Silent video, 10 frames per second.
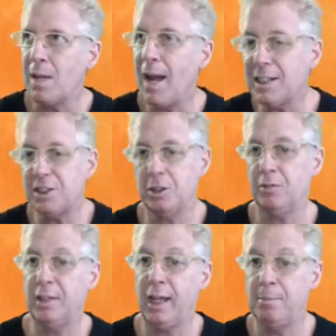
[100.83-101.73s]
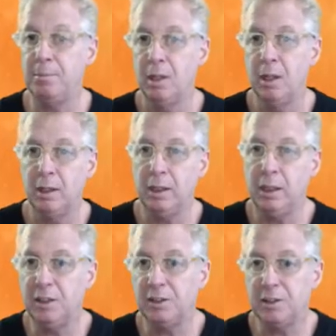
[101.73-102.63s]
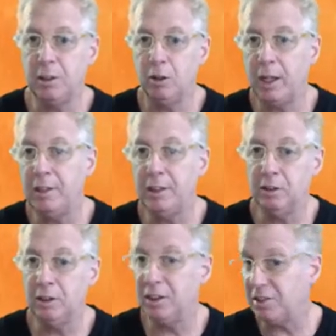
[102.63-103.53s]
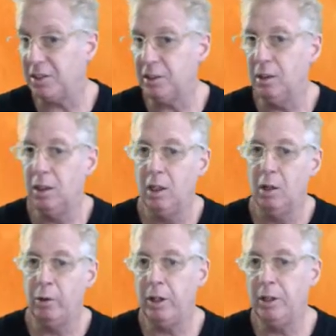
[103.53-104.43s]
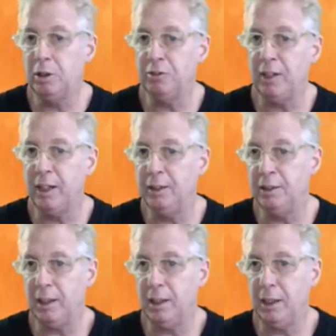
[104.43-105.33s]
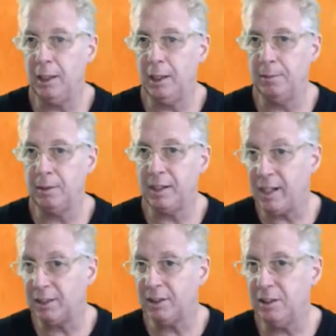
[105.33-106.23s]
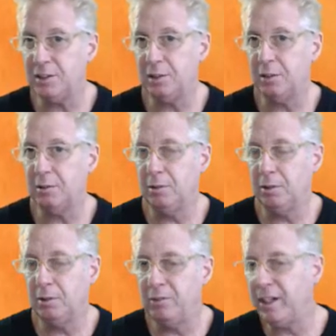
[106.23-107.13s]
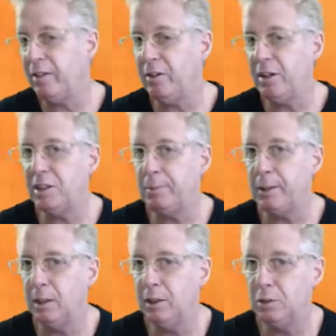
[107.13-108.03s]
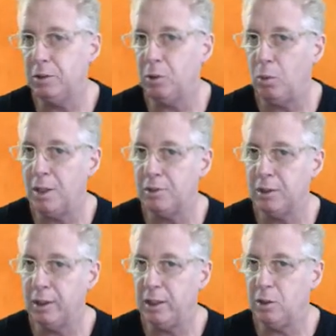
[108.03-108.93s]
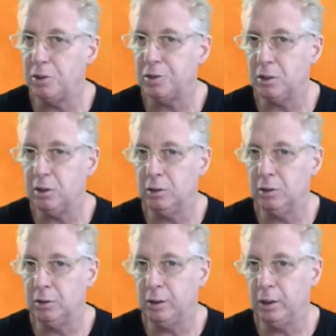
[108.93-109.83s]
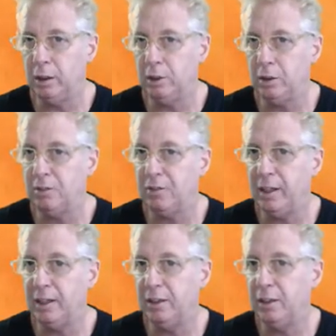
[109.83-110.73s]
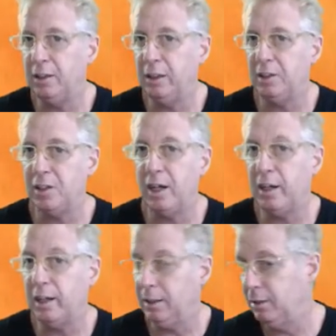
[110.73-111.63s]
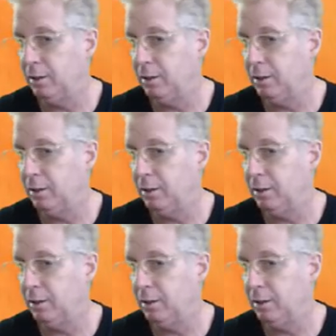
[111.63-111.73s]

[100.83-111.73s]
action of the game is located on the desert, we're going to find characters very, very typical to the ones they use on you can find in the Sahara